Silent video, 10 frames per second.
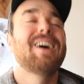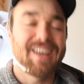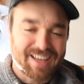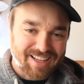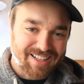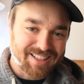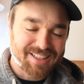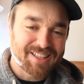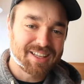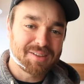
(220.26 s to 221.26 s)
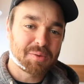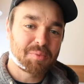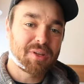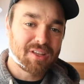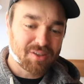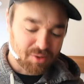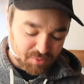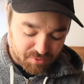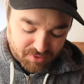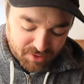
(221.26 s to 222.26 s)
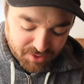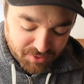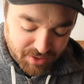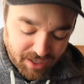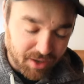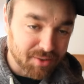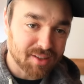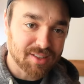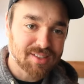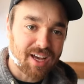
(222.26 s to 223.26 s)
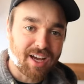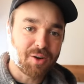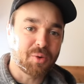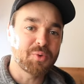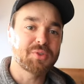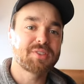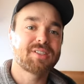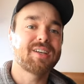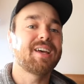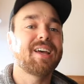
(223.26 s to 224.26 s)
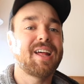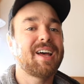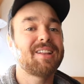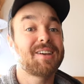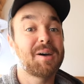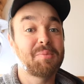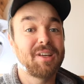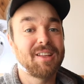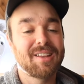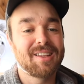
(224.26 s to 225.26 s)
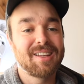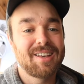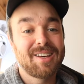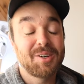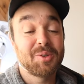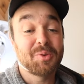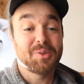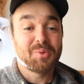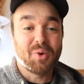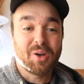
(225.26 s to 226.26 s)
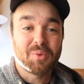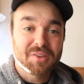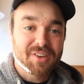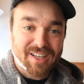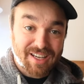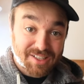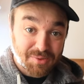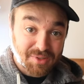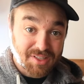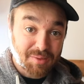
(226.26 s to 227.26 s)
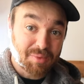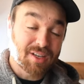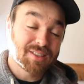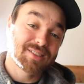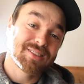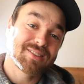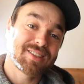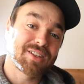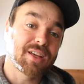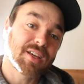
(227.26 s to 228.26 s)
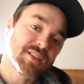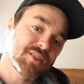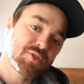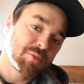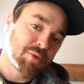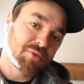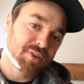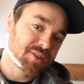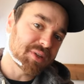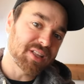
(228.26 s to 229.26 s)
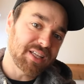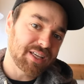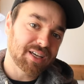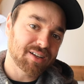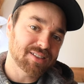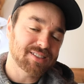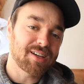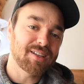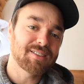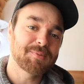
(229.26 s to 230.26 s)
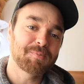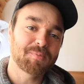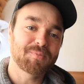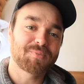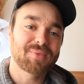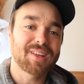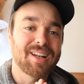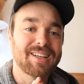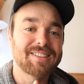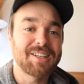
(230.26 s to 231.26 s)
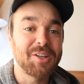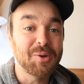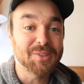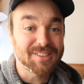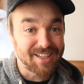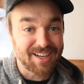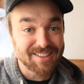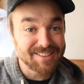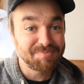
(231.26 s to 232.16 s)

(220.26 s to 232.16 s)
and then the pee overflowed out the side holes, and I had to come in while one of our guests was in the bus. They're like, is it normal for it to be leaking out the sides? And I said, no, it's not.